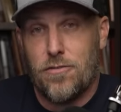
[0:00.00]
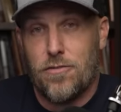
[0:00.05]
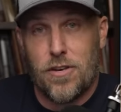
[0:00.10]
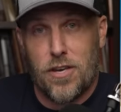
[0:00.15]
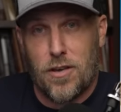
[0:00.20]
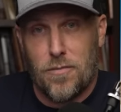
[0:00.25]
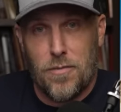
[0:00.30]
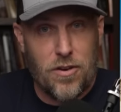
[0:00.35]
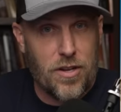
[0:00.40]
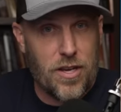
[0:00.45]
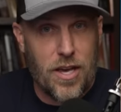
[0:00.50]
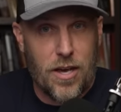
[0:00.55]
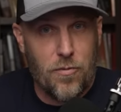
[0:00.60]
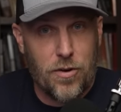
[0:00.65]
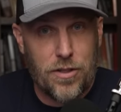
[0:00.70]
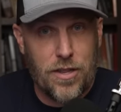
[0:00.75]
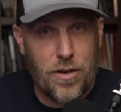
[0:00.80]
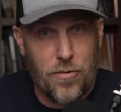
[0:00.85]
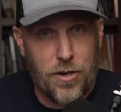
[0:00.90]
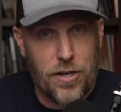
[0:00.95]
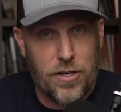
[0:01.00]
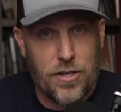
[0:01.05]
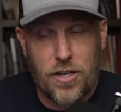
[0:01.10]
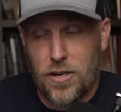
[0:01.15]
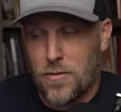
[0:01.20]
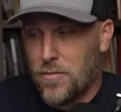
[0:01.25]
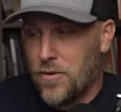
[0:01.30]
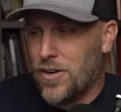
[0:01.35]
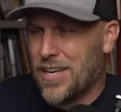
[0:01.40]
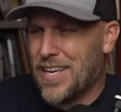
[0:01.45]
and communicate what they wanted to
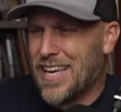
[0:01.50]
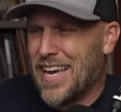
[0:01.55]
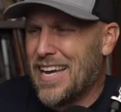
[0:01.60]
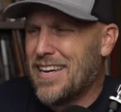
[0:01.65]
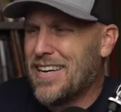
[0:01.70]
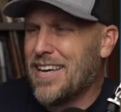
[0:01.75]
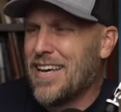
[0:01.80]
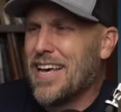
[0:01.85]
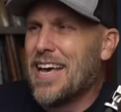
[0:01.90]
communicate.